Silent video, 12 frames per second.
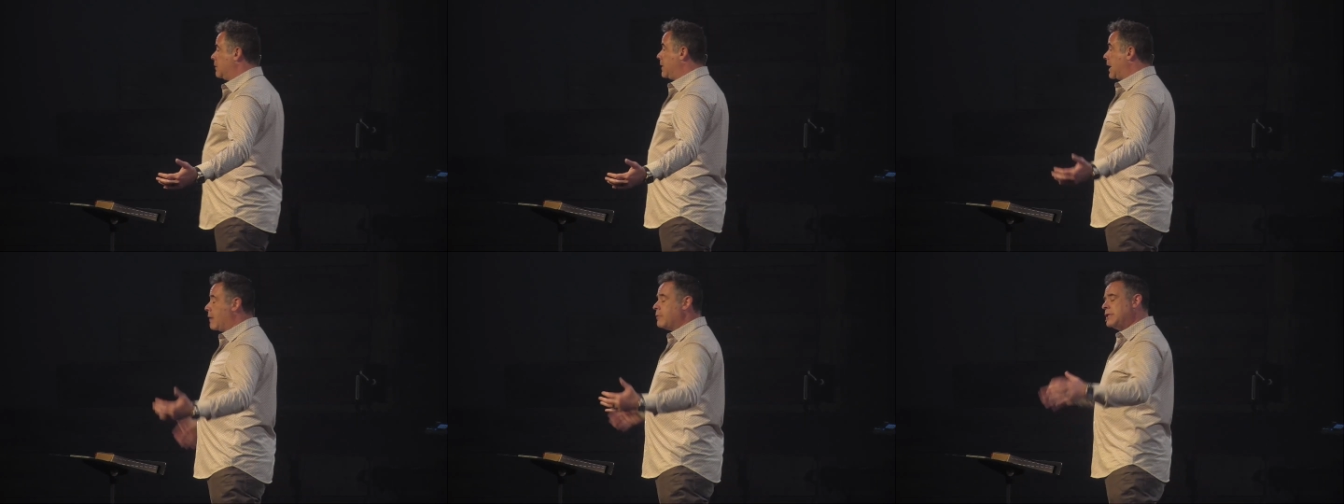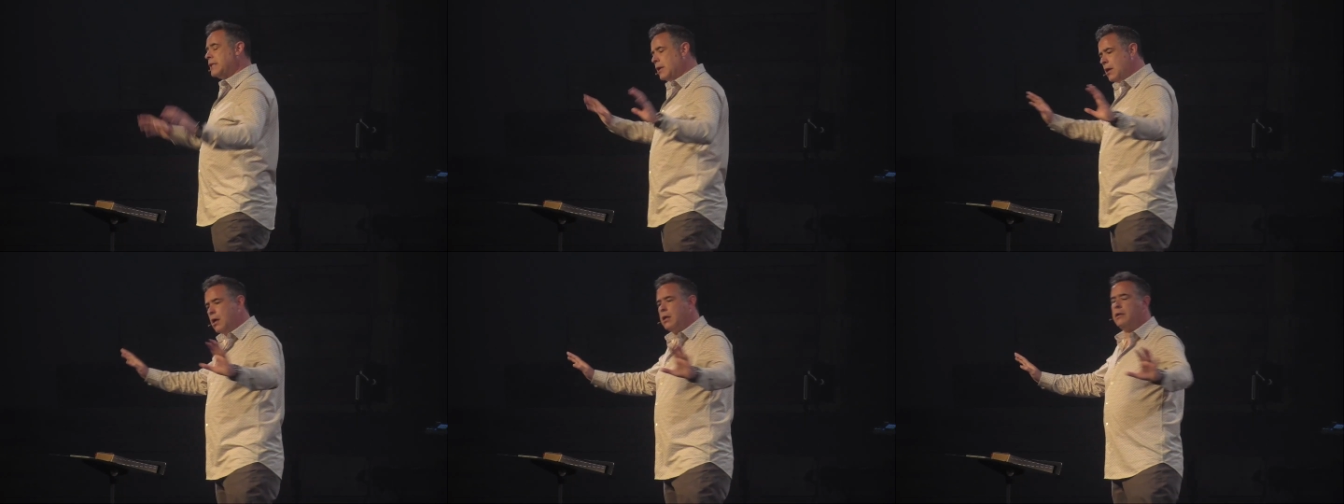that I would say,
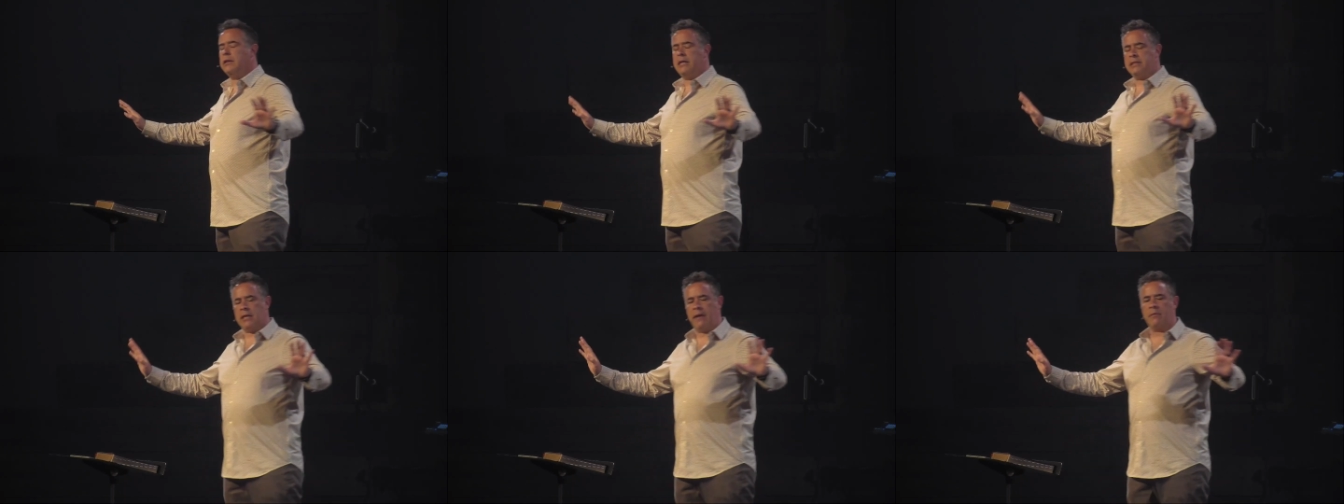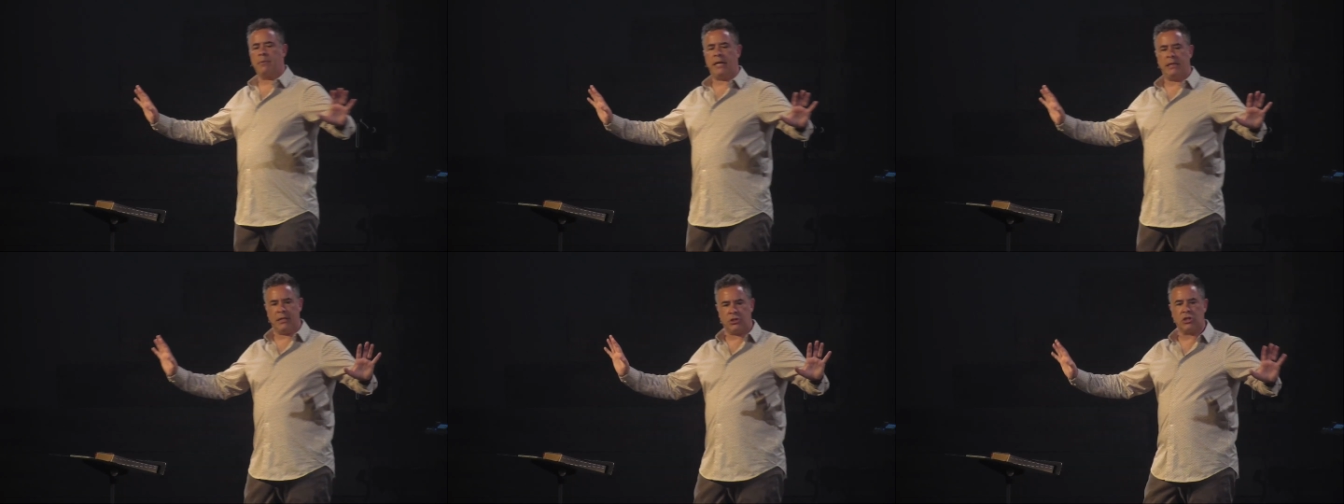no, let's,
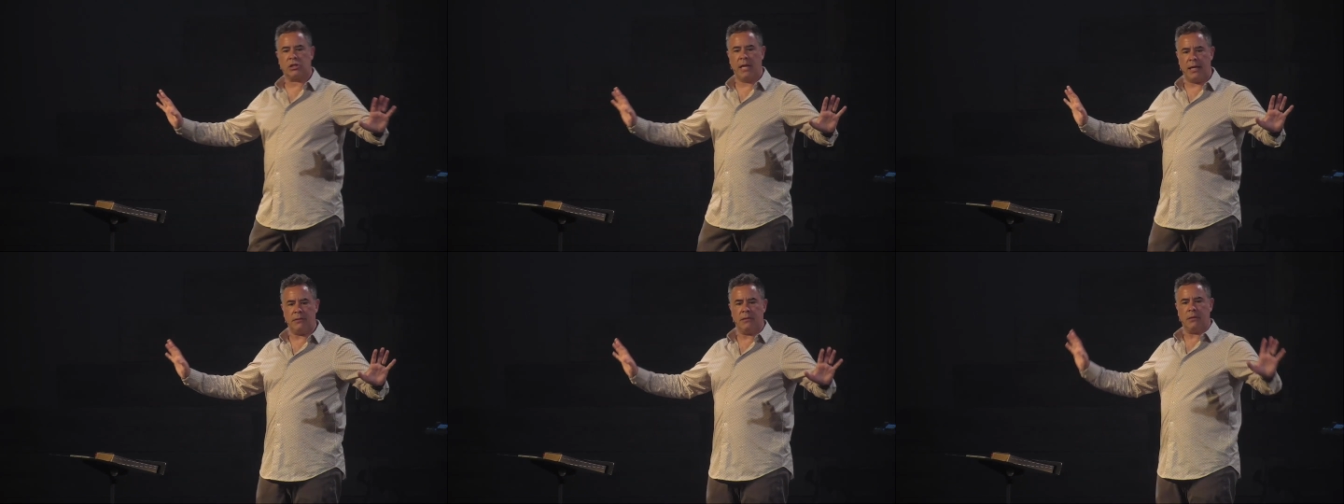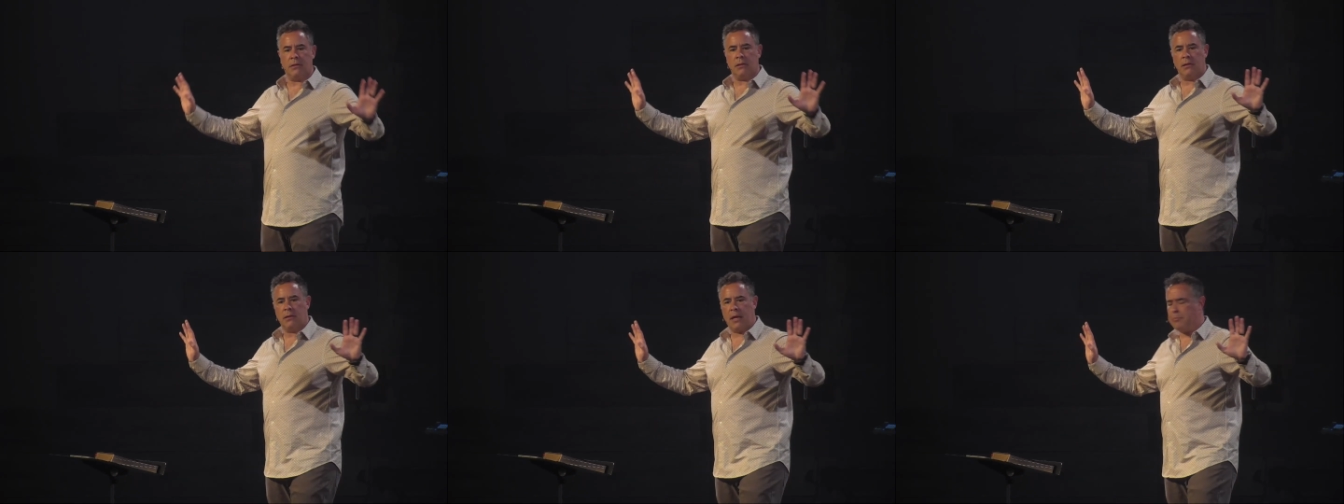everybody, let's just let
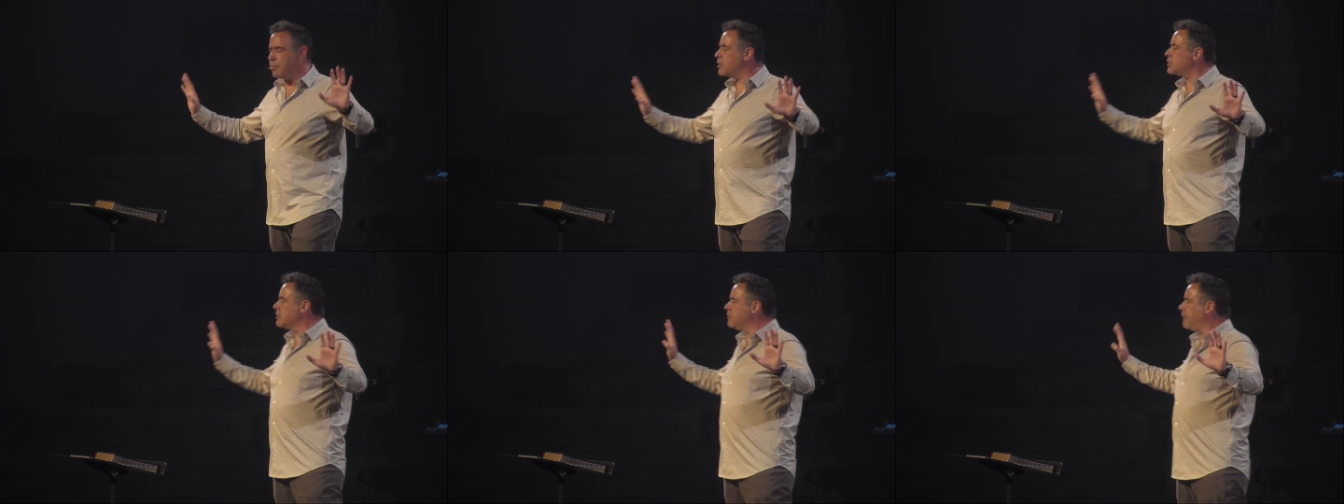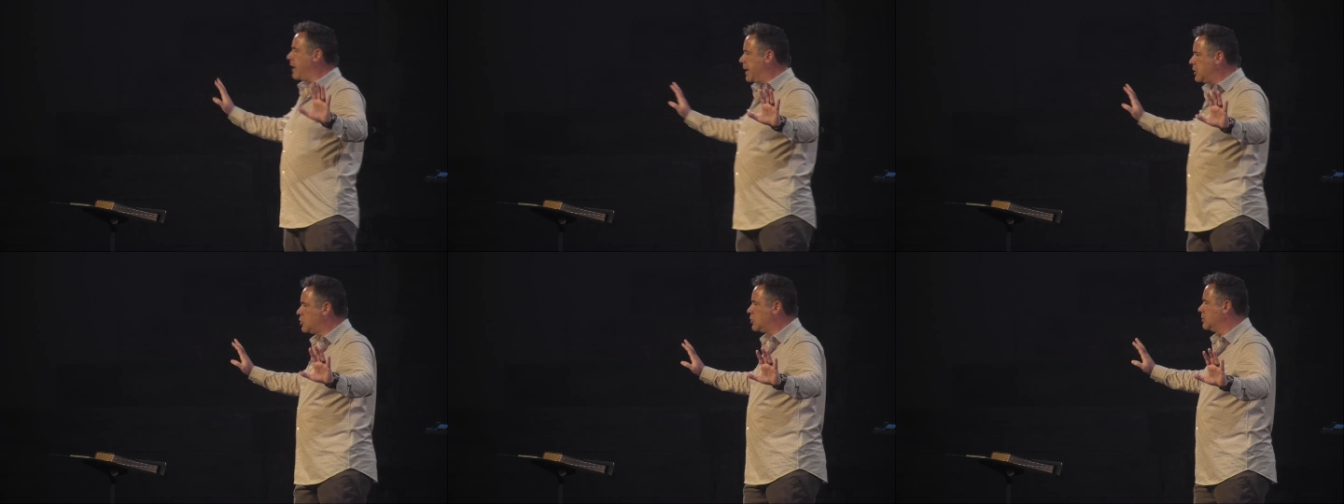that person
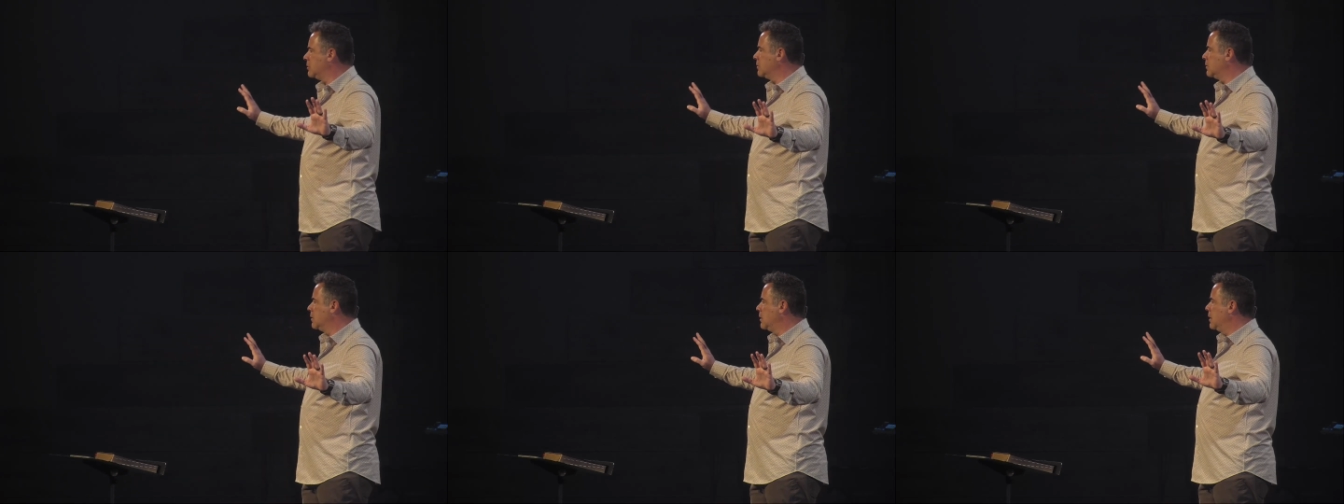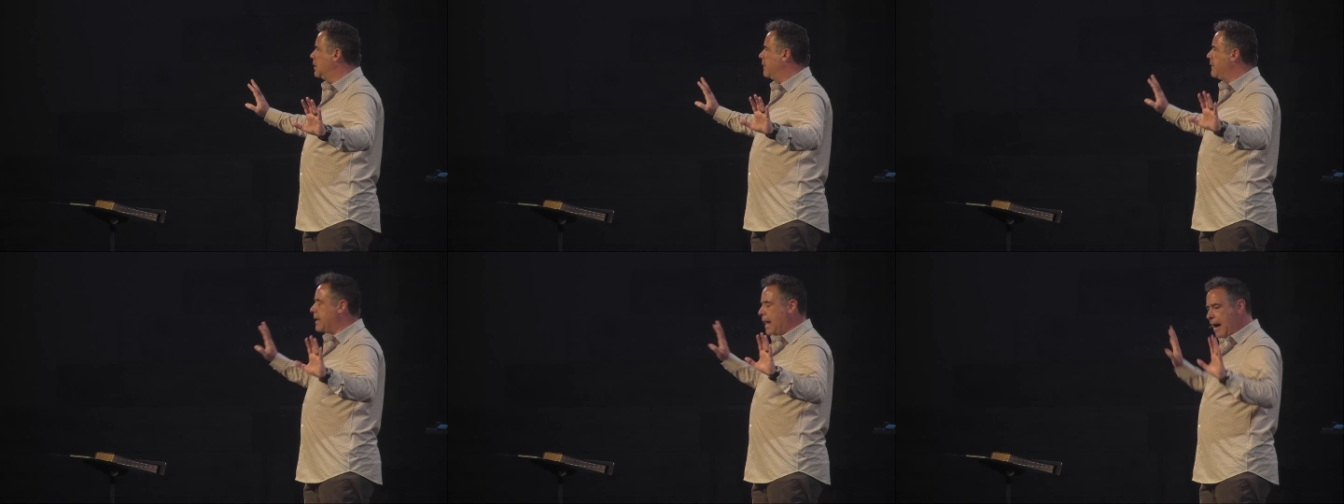finish.
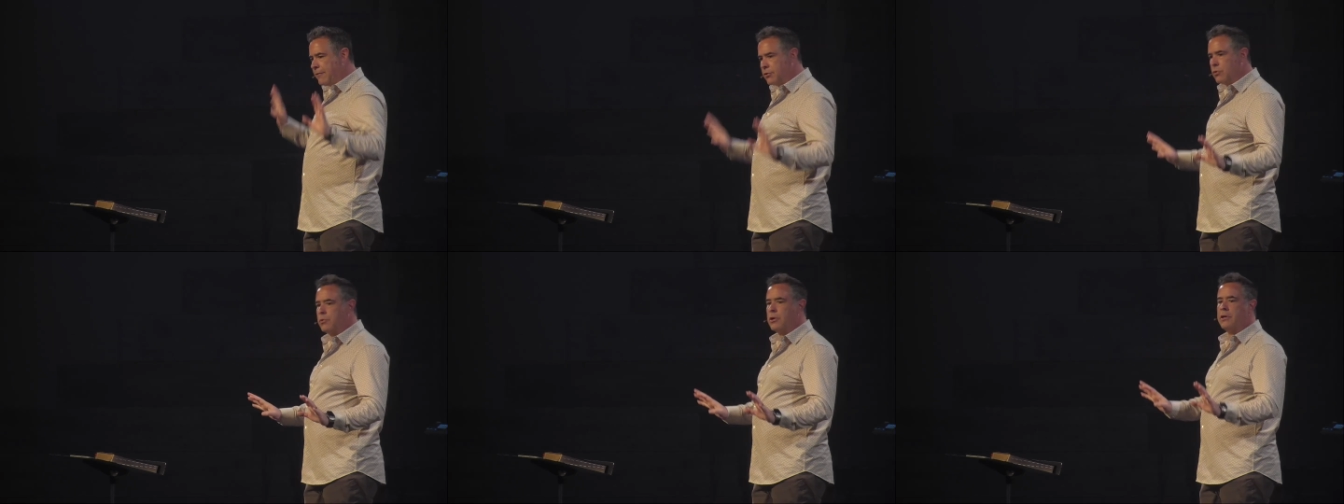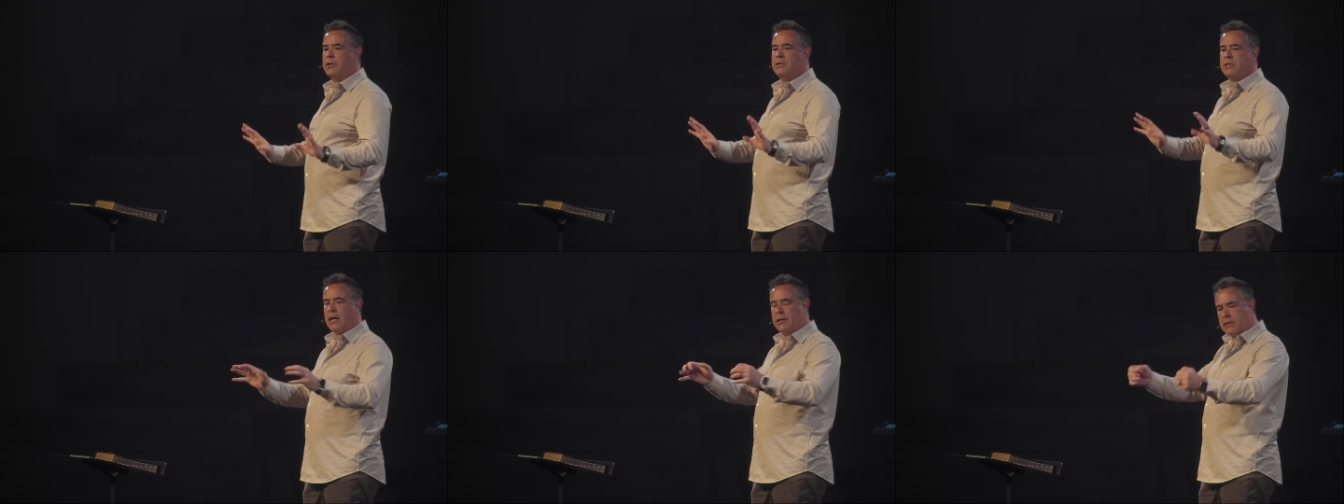And then
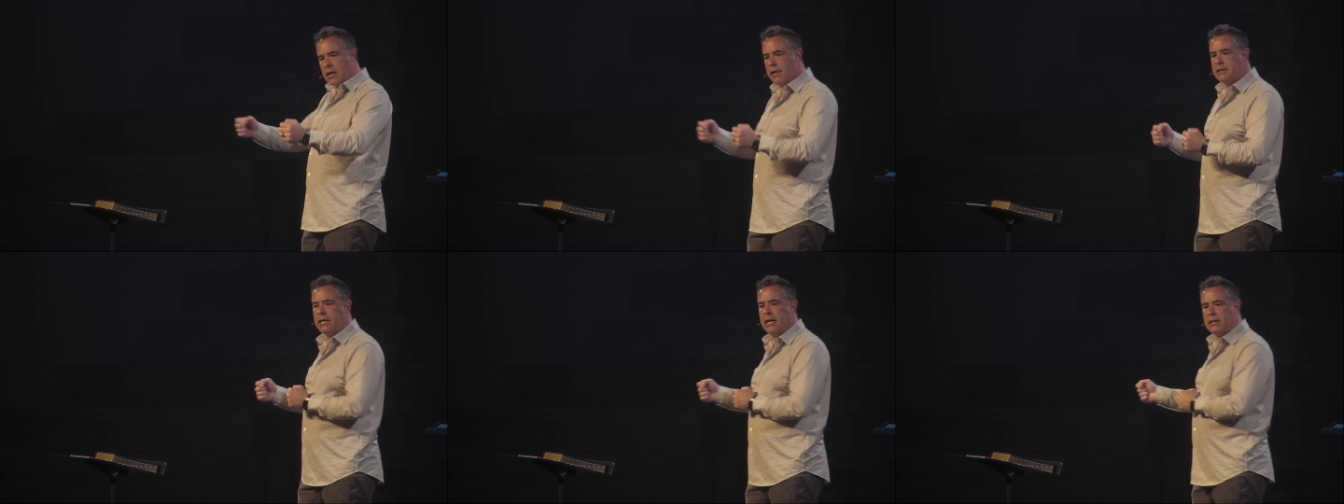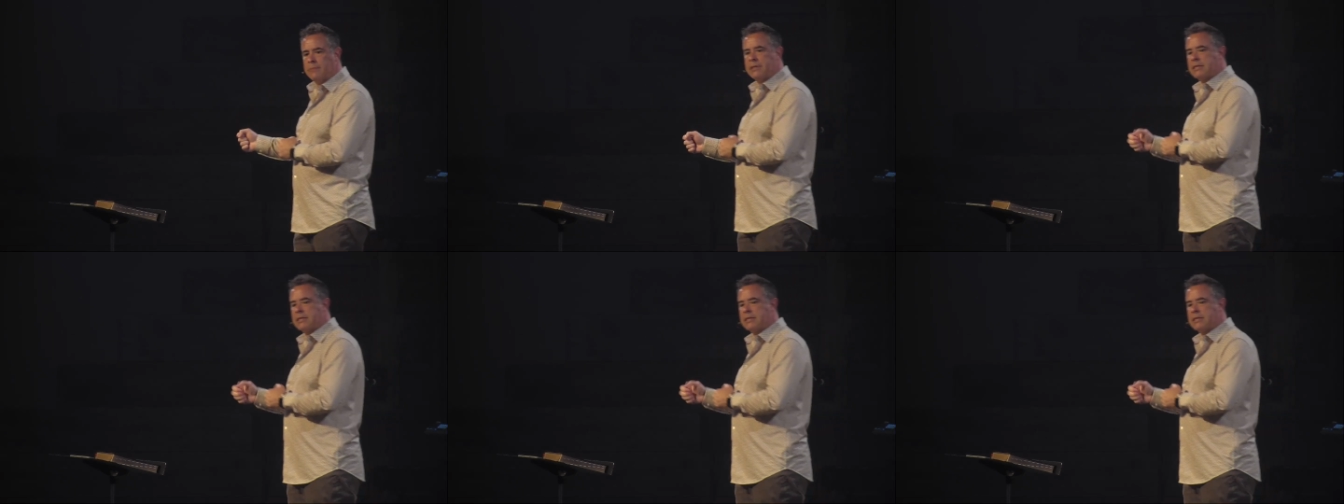afterwards, I'll kind of take them